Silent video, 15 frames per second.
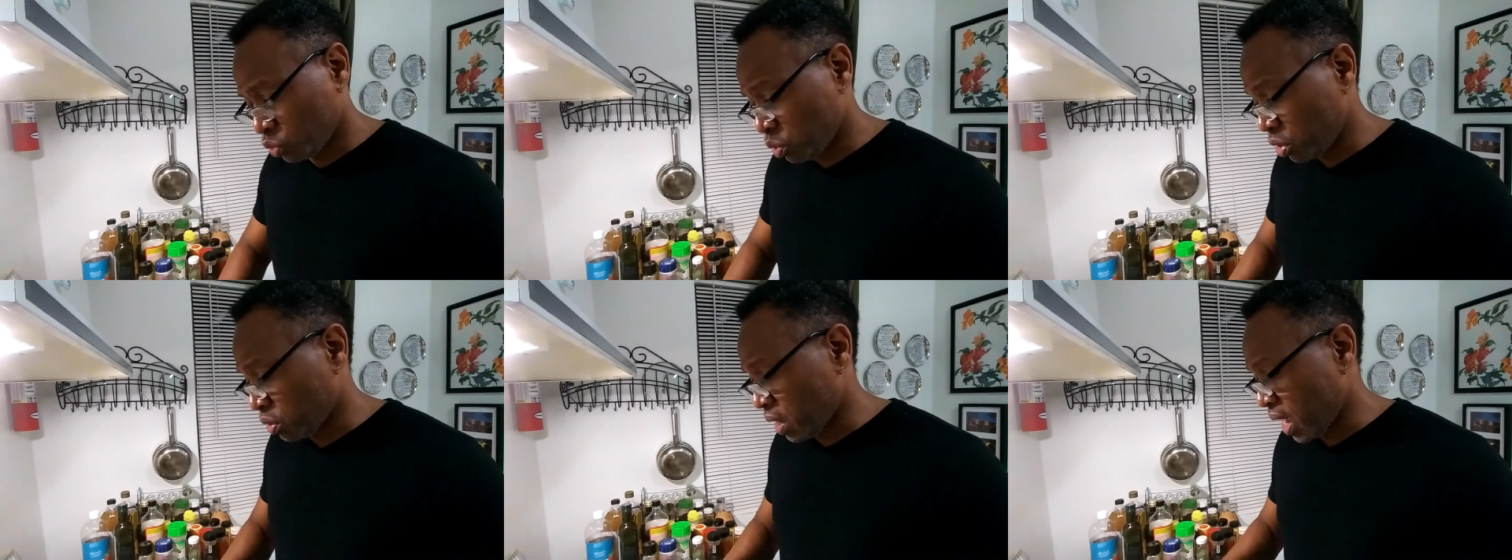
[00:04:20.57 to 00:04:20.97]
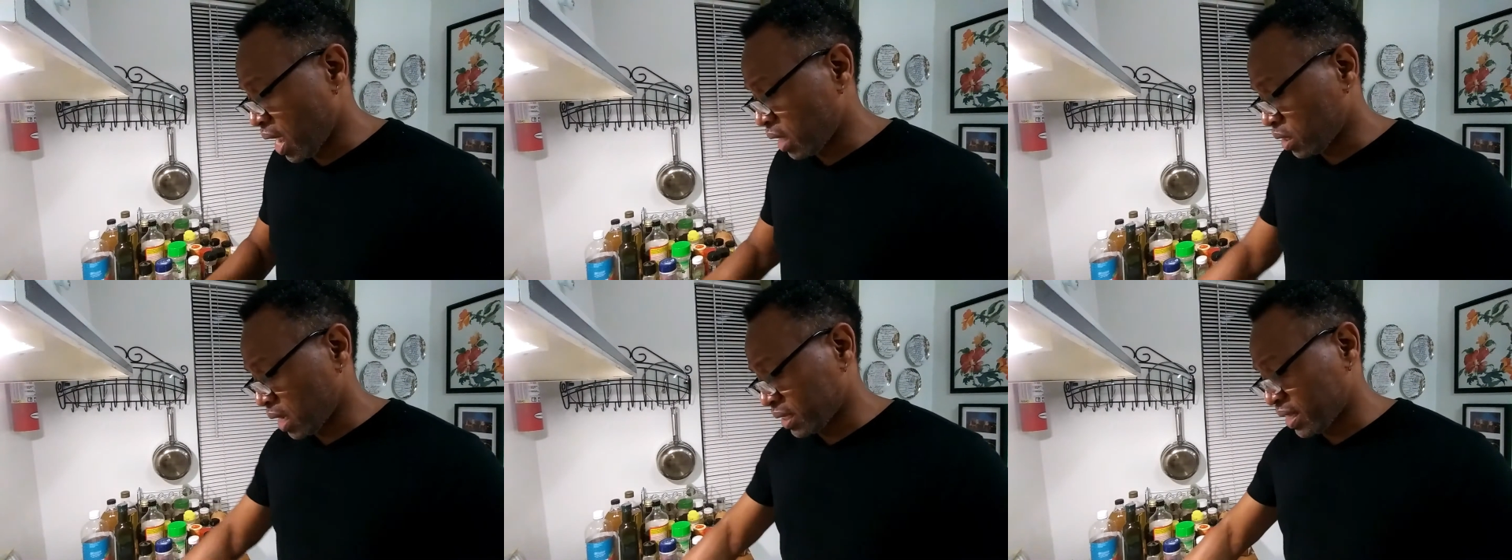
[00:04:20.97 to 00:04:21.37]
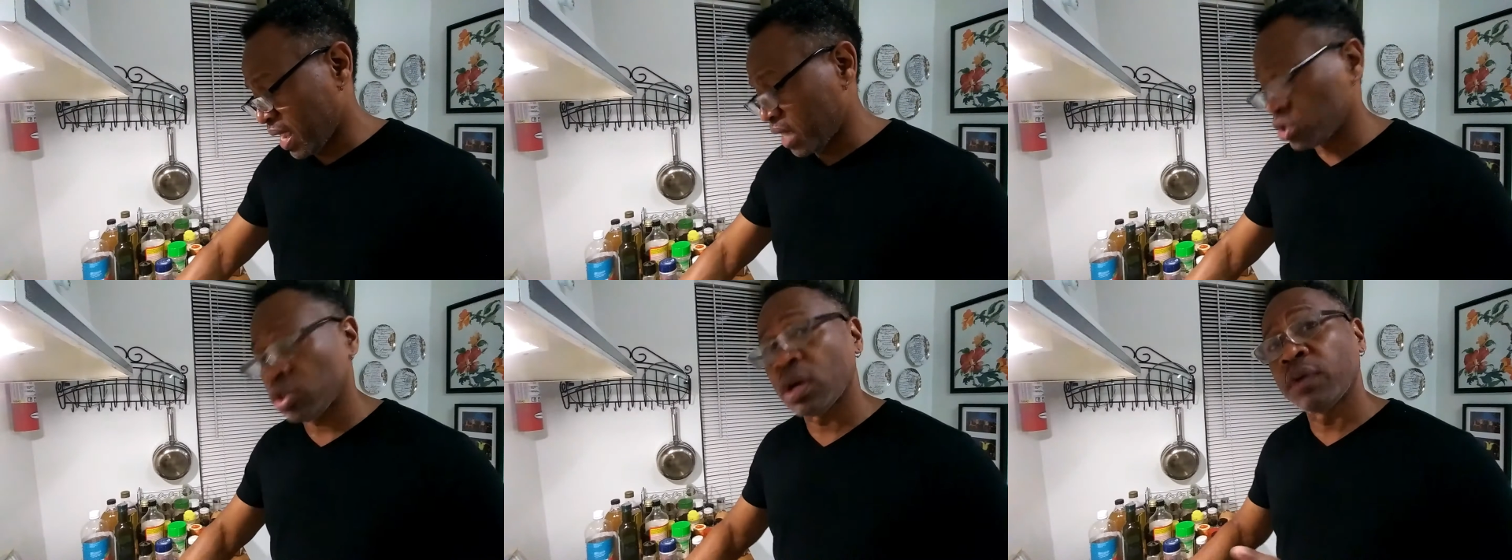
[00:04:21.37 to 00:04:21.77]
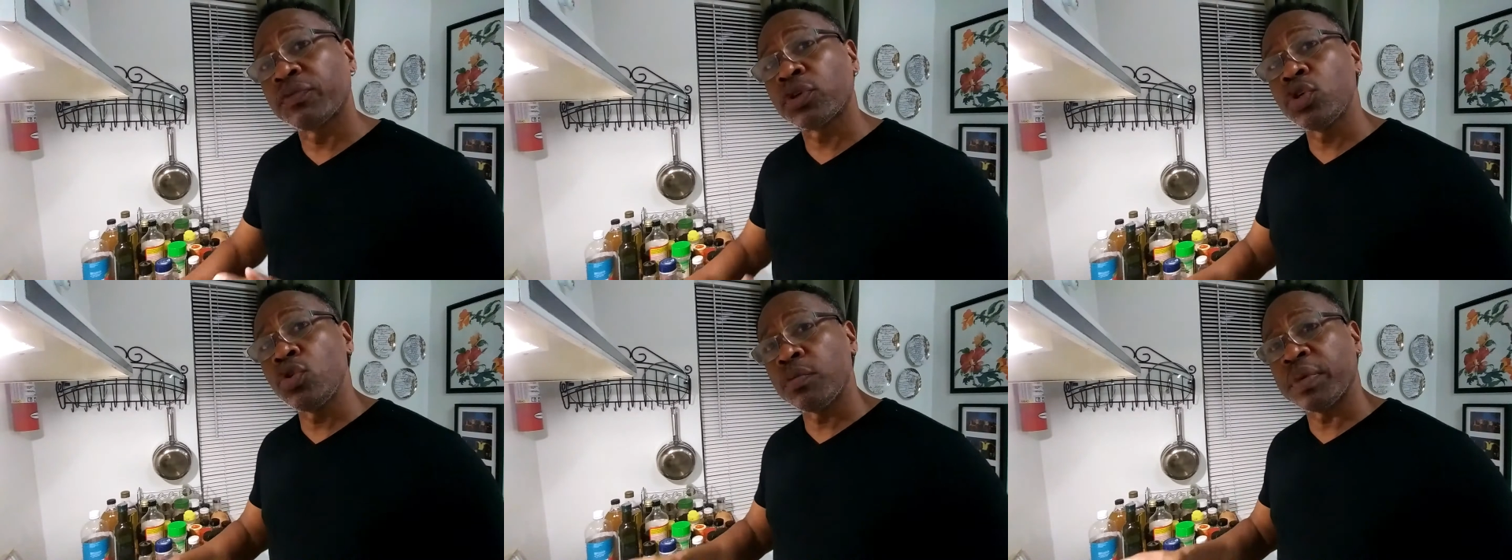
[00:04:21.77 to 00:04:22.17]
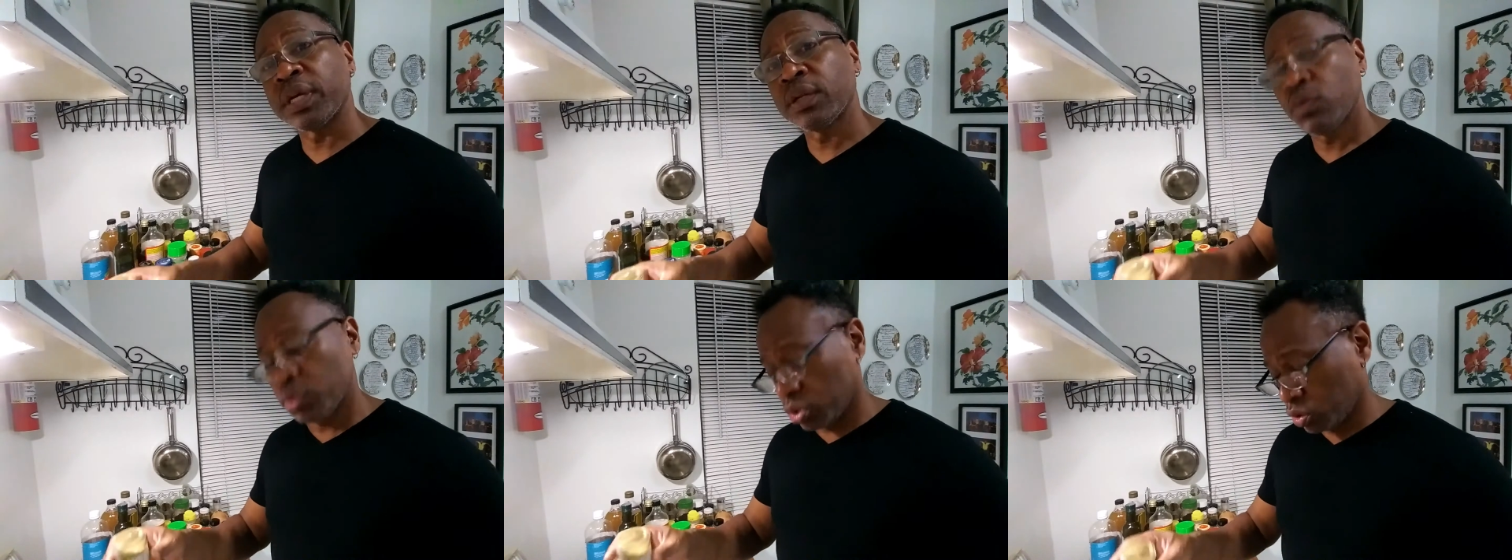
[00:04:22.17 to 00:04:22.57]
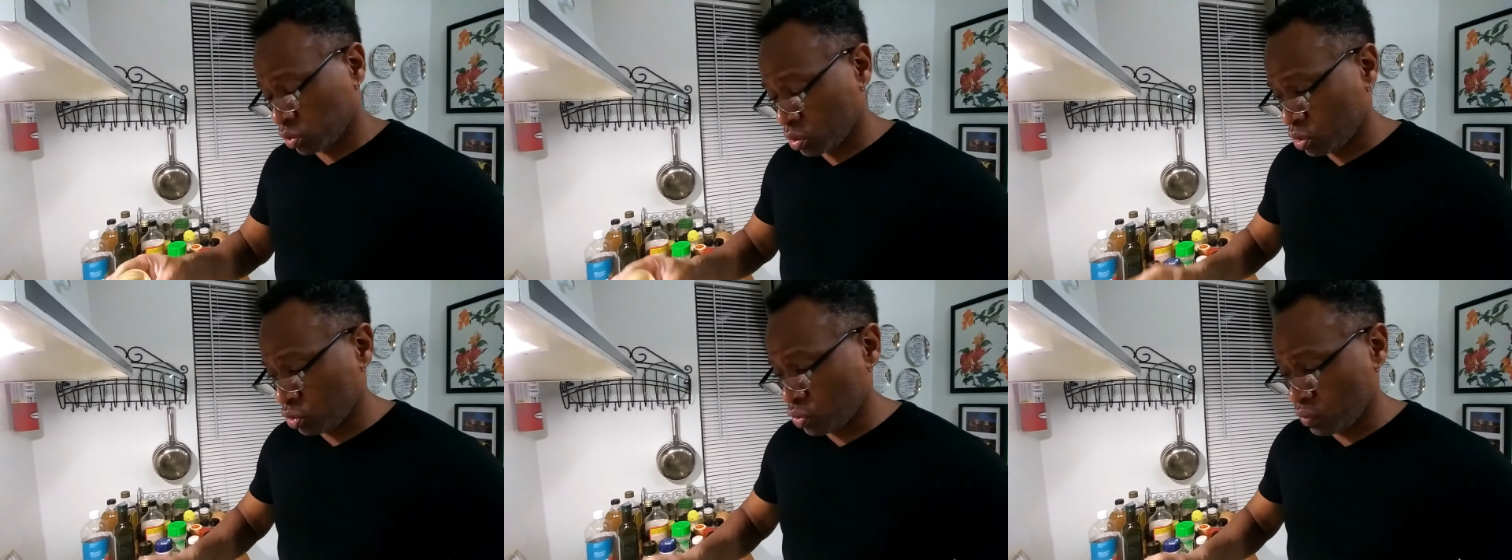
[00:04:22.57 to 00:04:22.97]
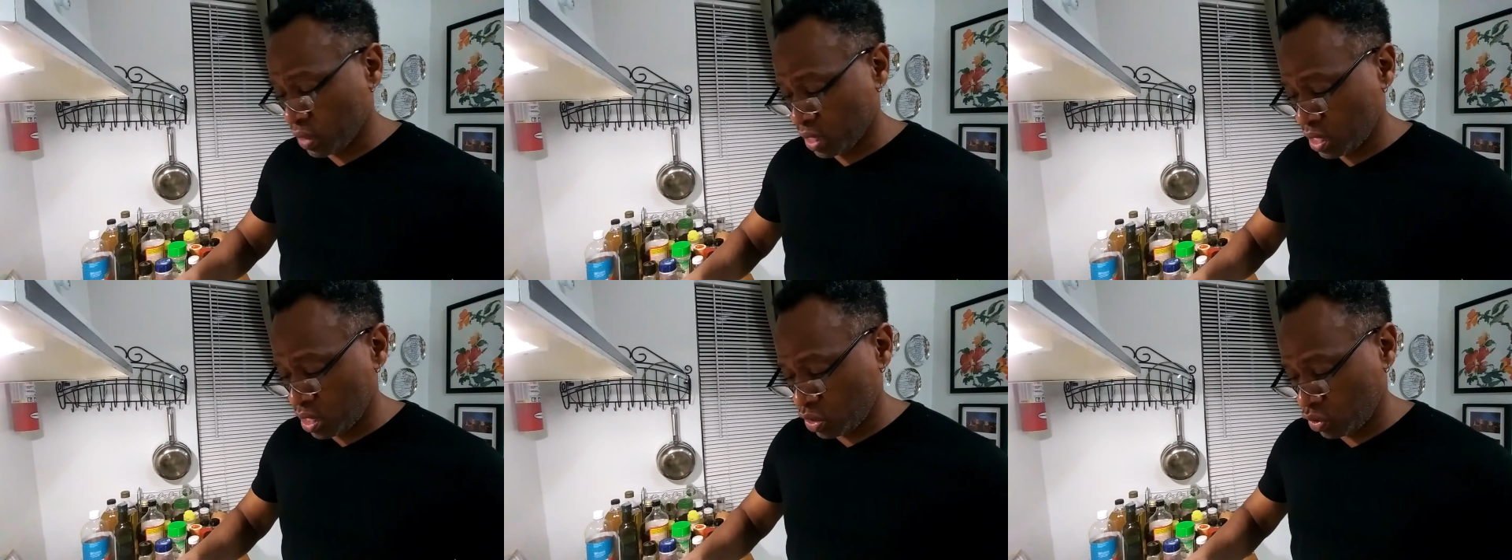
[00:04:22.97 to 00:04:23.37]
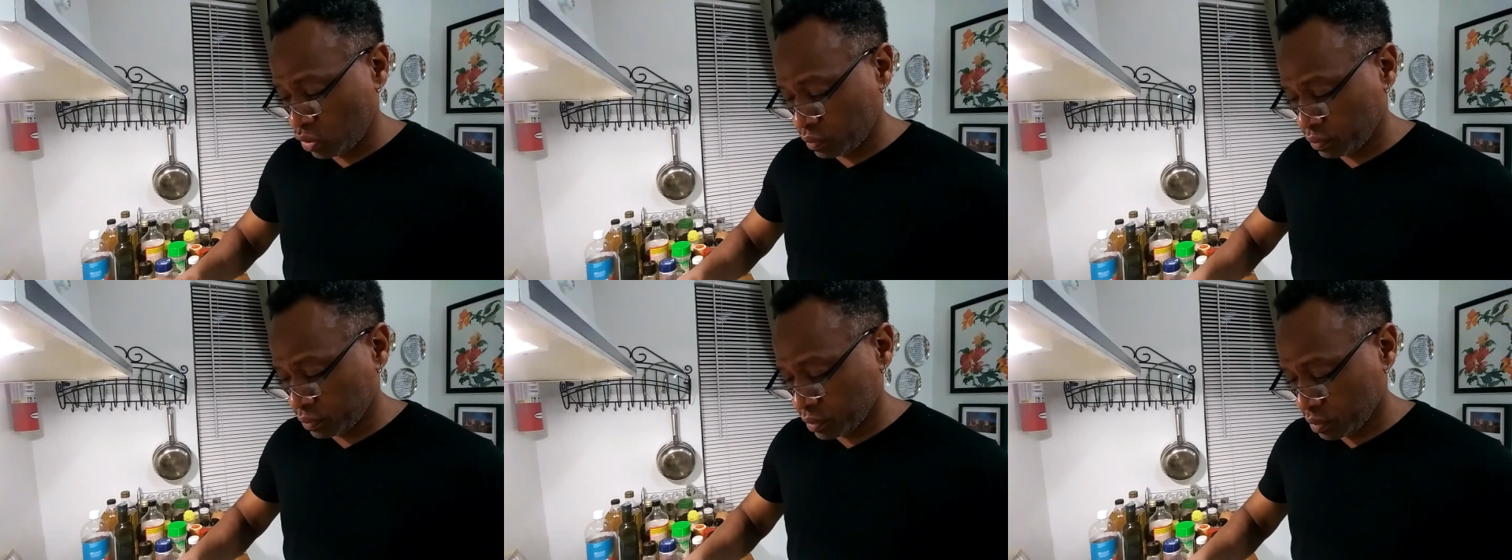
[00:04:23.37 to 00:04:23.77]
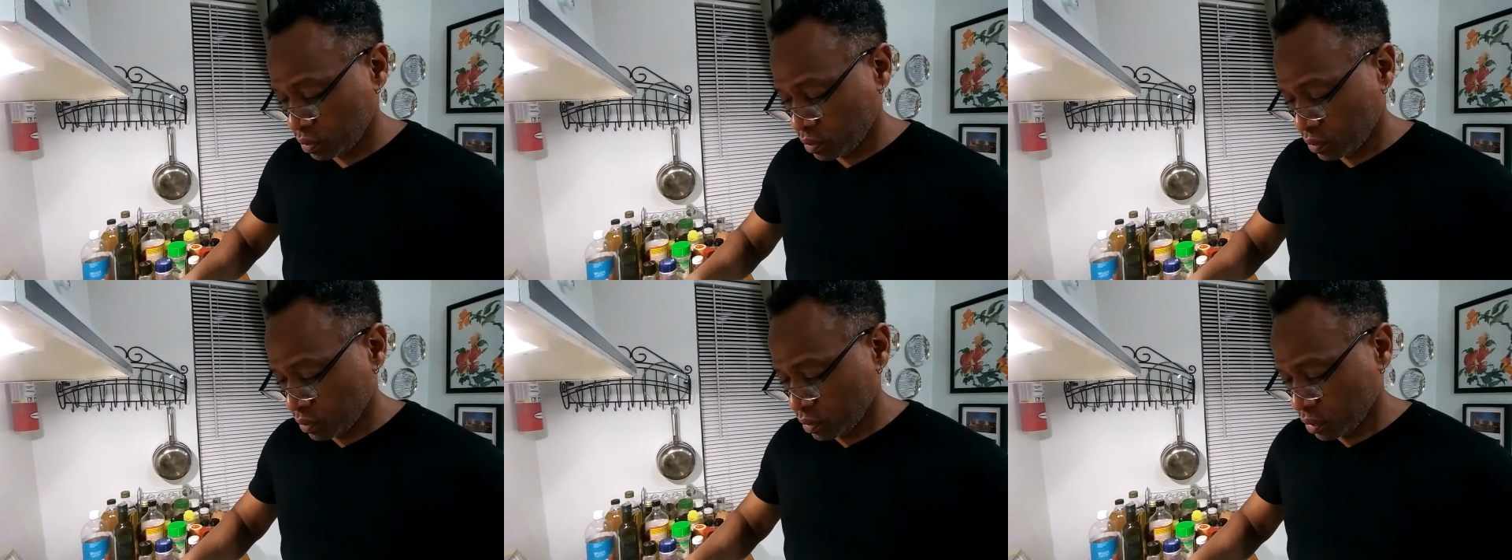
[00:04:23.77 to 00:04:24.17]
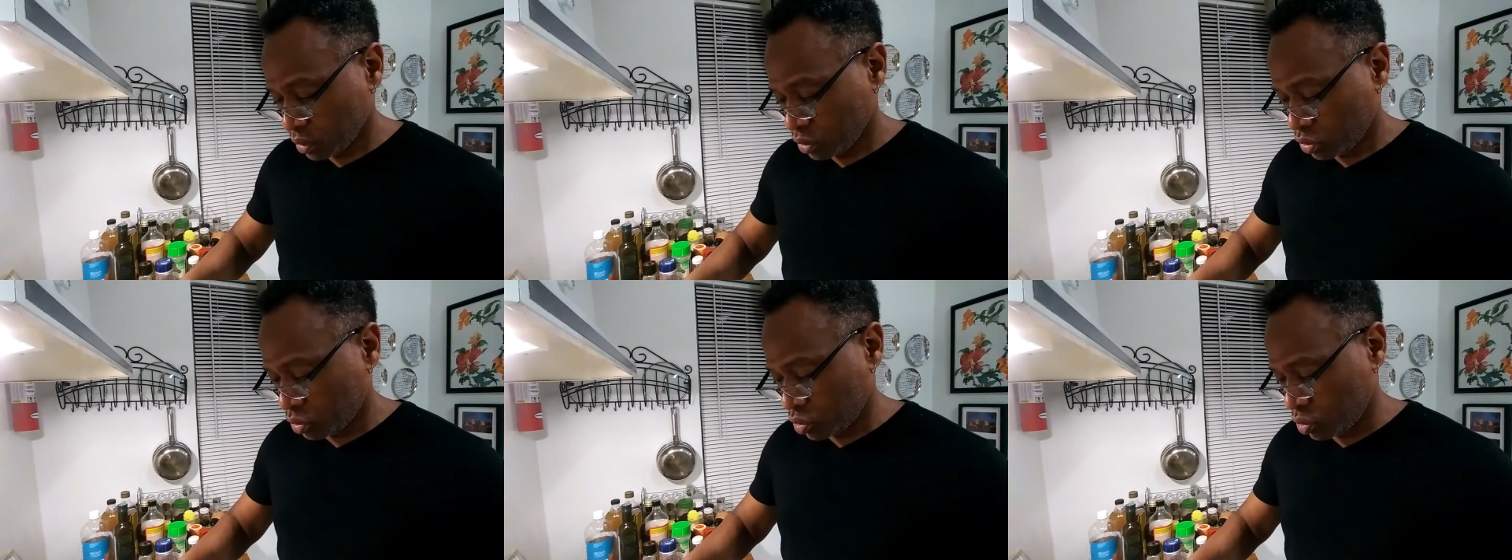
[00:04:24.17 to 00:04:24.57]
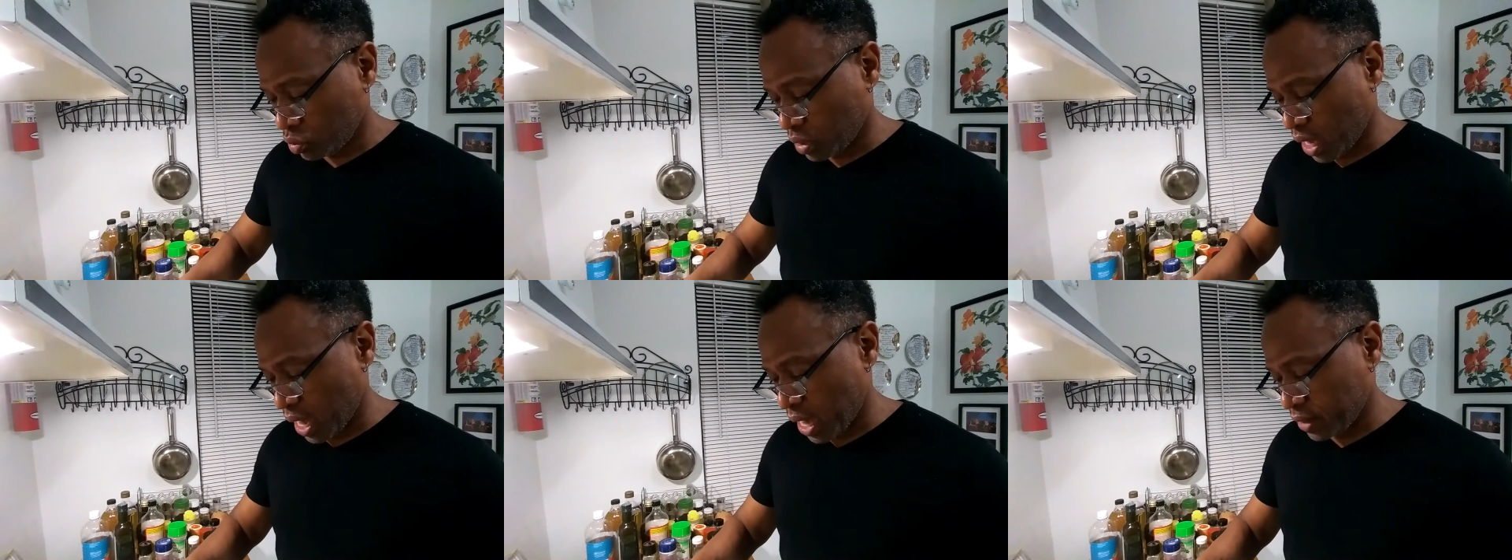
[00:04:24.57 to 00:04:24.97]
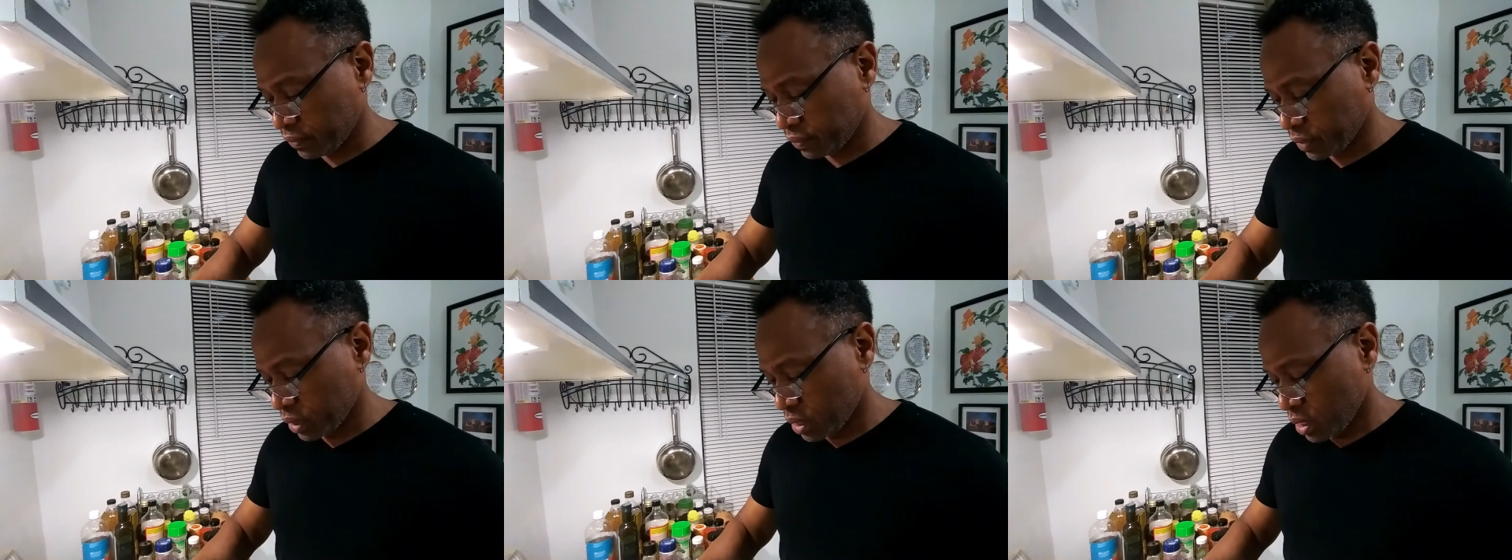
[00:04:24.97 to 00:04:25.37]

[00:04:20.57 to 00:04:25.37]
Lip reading: We're going to add a dash of cumin, which we're going to do right here, to that.